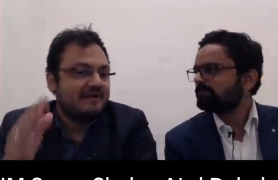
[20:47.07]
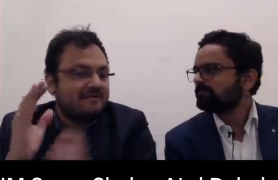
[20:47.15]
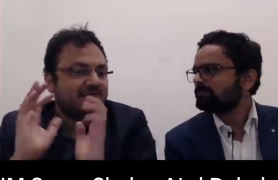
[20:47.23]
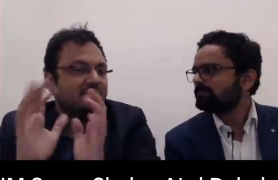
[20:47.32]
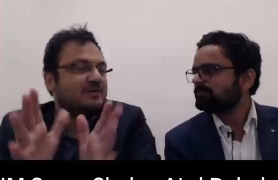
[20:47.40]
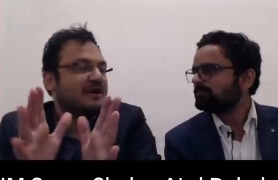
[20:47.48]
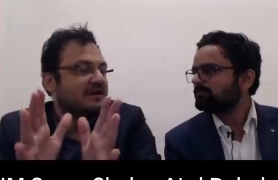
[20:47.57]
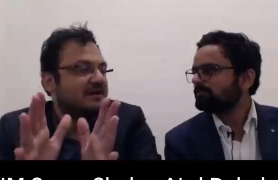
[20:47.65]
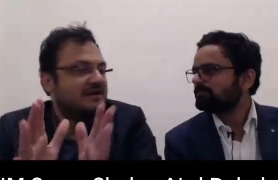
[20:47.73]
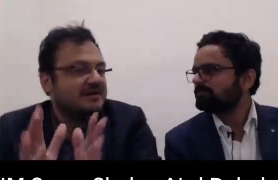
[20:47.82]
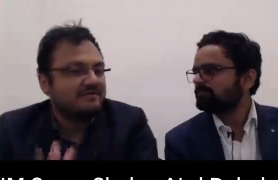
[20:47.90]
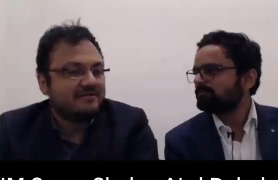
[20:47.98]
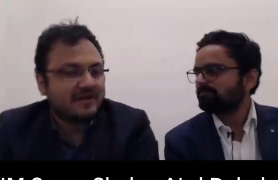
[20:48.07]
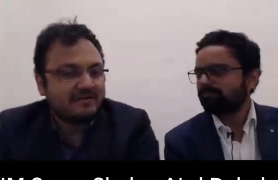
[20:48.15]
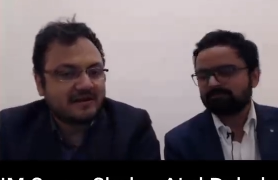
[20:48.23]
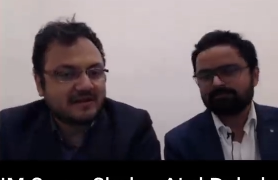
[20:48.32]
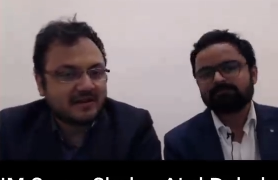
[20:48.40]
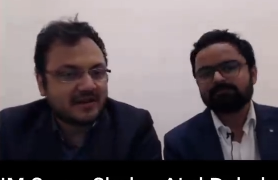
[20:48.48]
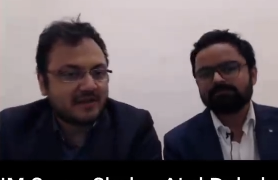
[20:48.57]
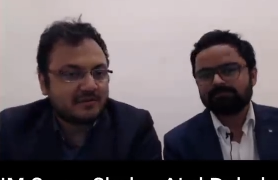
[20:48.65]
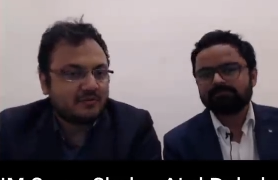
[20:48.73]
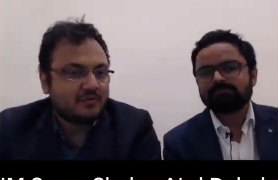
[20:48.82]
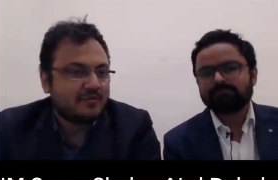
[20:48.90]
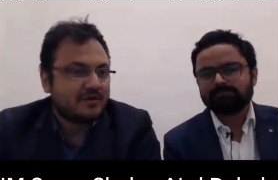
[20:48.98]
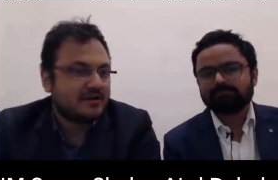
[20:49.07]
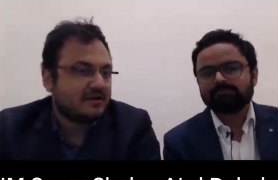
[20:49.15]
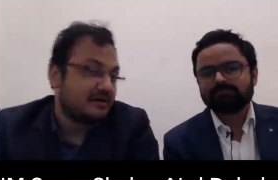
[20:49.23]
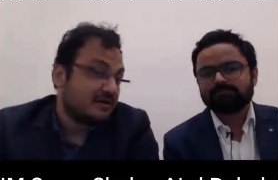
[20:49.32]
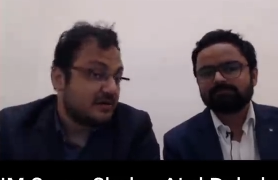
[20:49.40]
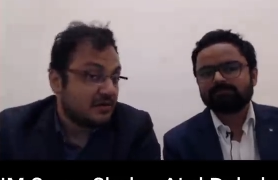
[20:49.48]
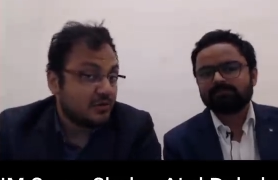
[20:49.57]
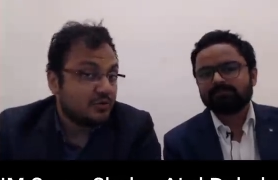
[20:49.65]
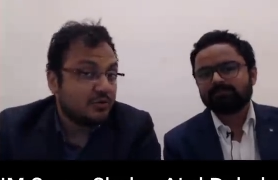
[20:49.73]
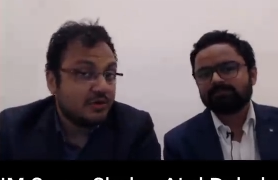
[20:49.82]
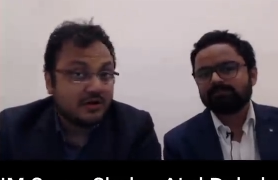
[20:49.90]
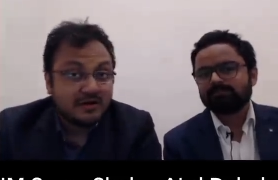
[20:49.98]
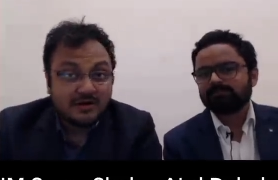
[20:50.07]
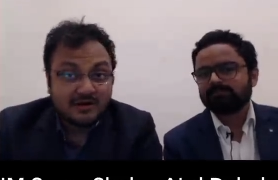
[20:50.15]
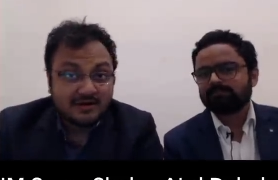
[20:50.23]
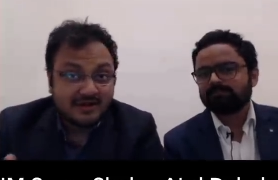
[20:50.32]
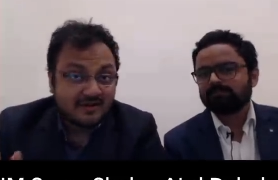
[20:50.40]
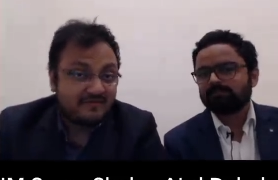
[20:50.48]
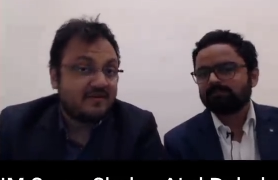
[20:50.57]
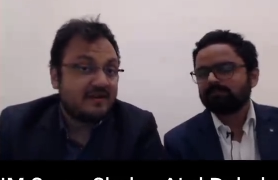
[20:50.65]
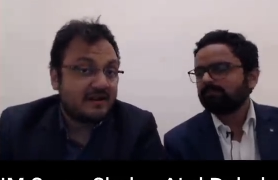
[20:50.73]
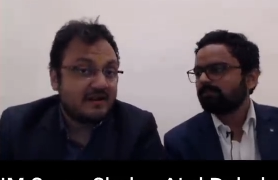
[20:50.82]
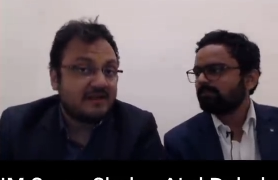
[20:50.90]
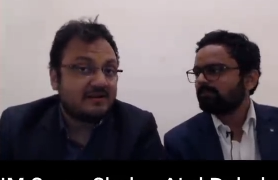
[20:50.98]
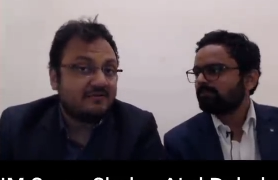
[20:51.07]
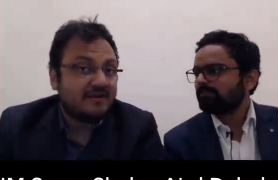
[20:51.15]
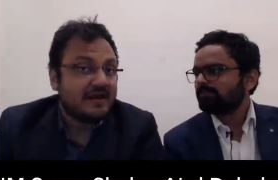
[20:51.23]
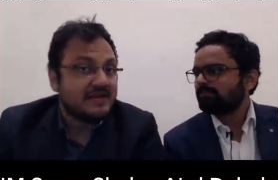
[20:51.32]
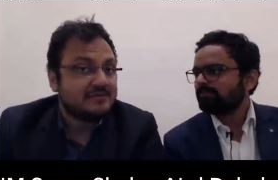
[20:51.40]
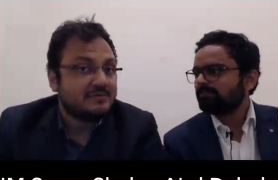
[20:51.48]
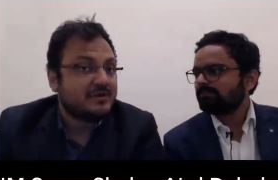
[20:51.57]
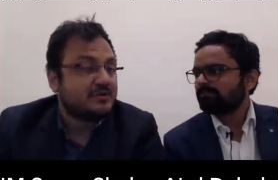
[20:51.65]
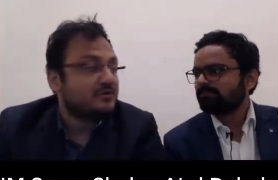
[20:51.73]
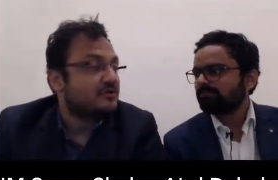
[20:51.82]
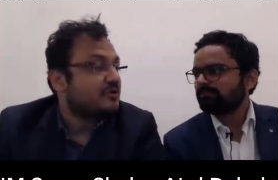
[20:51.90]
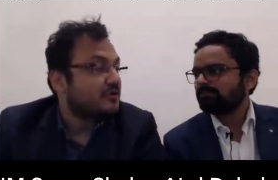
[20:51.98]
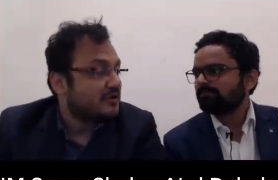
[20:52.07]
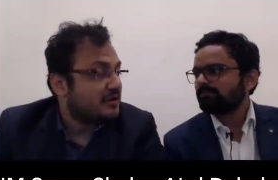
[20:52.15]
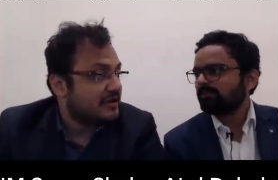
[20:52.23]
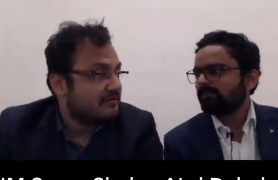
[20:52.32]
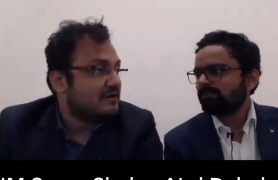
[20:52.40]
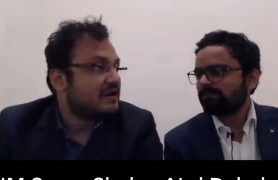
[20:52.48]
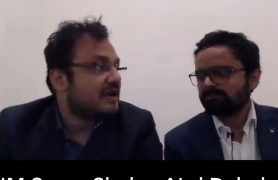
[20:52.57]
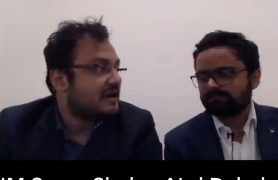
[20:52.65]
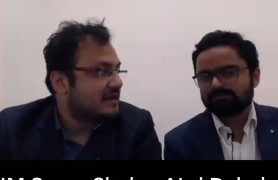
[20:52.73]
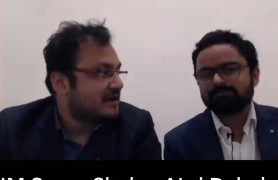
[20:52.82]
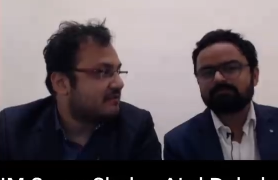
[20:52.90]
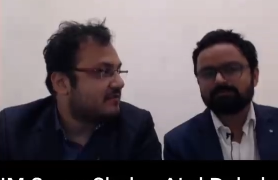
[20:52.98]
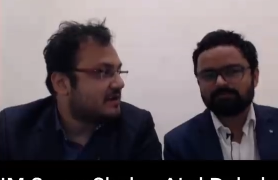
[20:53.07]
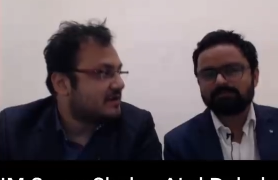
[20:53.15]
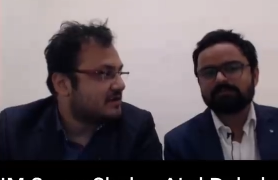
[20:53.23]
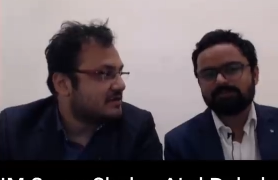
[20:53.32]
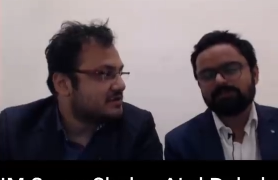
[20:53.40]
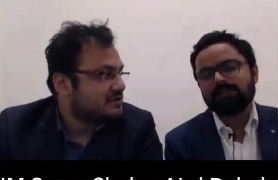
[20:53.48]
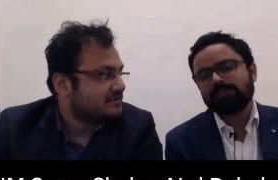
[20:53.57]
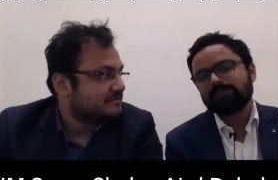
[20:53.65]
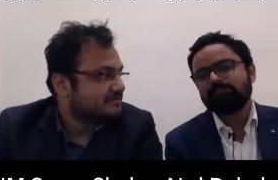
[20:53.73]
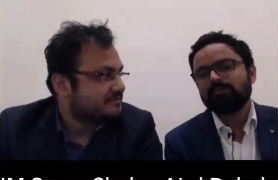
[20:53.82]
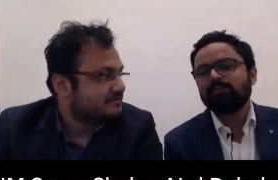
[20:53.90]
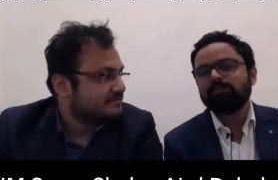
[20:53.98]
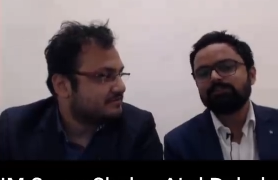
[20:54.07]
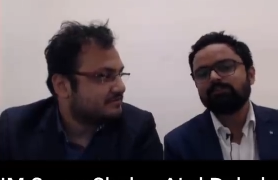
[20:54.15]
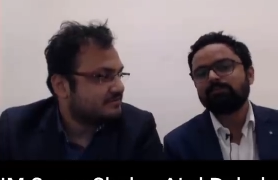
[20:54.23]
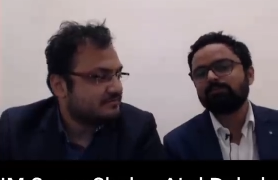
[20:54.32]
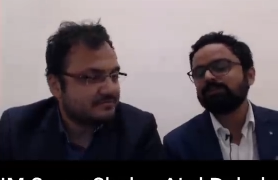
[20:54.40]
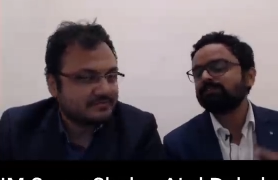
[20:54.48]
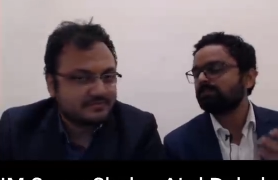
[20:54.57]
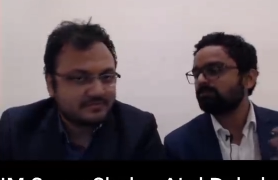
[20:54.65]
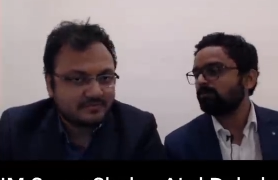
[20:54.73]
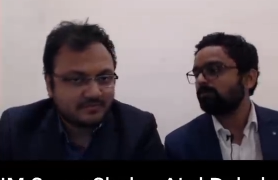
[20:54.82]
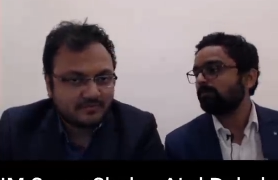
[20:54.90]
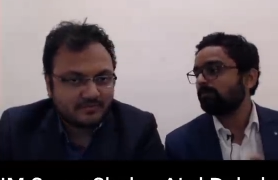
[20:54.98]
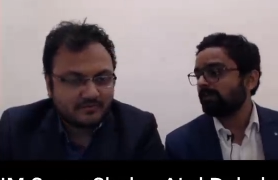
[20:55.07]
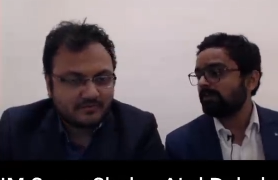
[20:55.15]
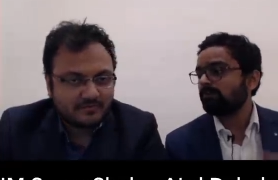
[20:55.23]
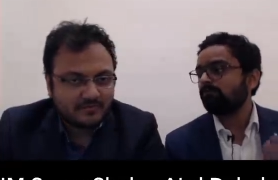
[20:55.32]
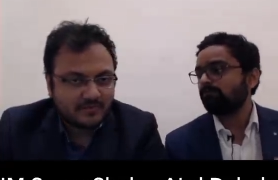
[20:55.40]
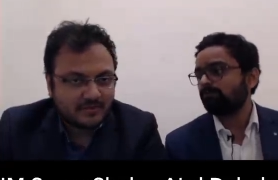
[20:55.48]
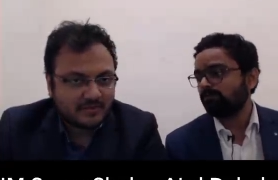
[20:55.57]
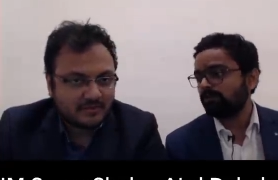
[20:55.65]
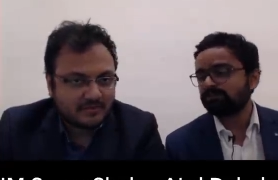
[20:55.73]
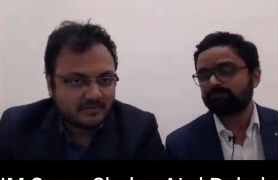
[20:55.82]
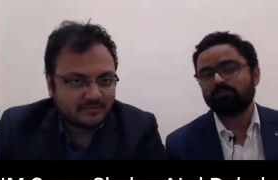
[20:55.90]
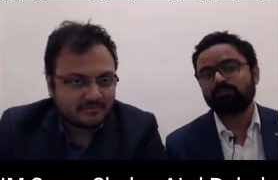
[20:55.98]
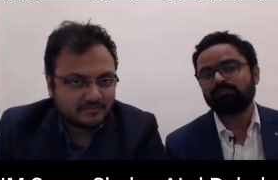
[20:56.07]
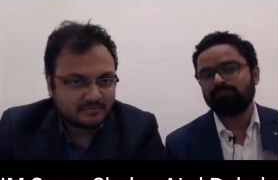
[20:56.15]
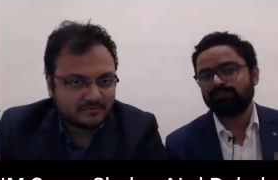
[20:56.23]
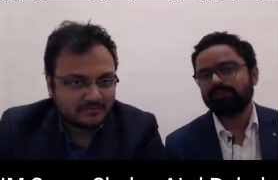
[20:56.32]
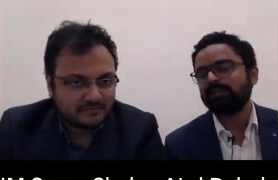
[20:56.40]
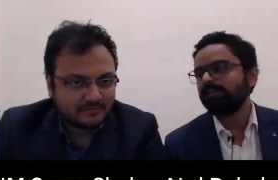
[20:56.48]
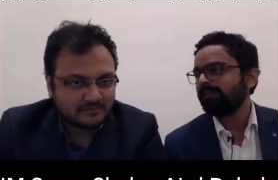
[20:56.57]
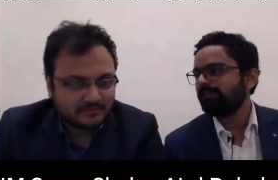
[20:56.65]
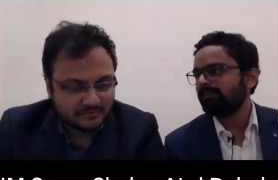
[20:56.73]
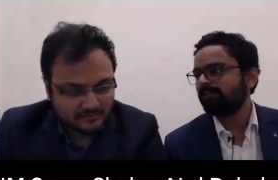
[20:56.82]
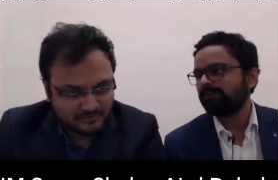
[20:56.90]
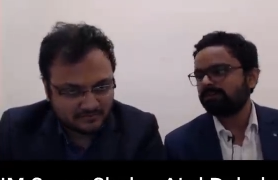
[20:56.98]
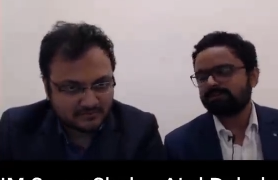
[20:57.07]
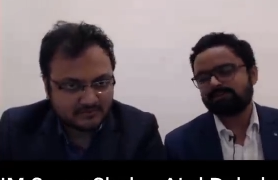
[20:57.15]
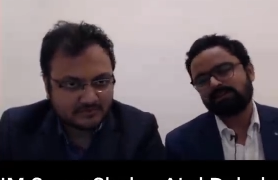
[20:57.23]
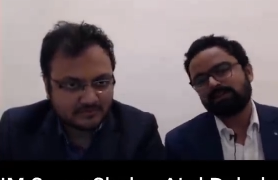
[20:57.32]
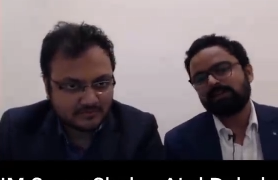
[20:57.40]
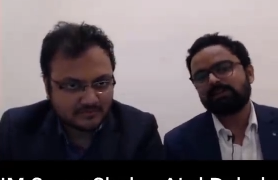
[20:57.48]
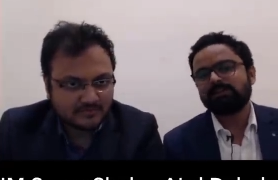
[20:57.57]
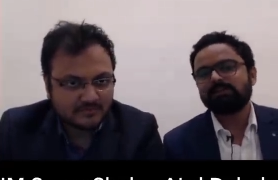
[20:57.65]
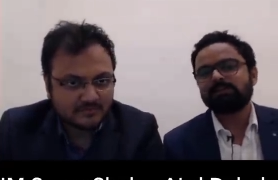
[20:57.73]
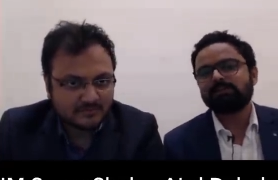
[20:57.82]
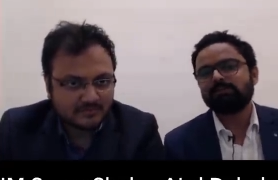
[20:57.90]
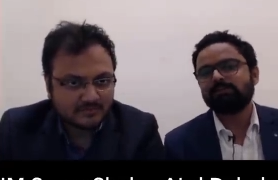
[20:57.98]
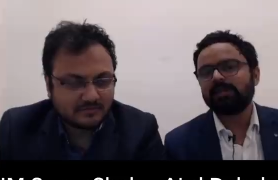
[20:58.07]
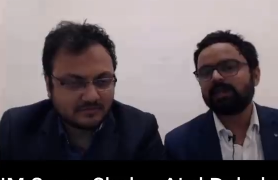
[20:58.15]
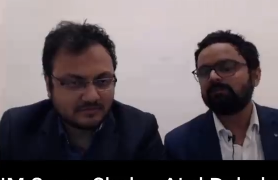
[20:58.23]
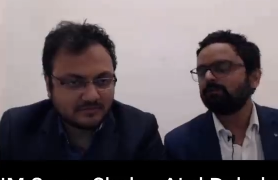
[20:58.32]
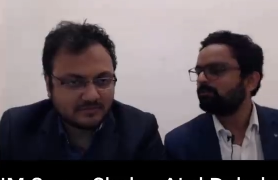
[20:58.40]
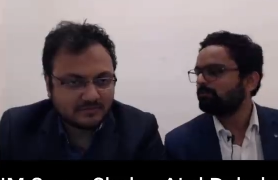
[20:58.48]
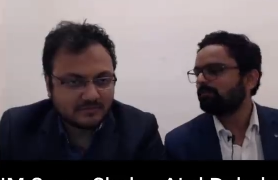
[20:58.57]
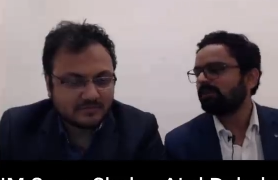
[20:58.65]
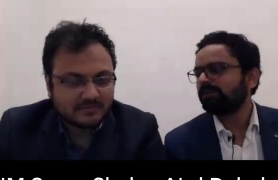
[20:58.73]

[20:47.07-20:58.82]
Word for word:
Speaker 1: if you get d5 at the right moment, you definitely equalize, but you could even get an
Speaker 2: advantage. Yes, because your pieces will be playing much more freely and uh, you will have a good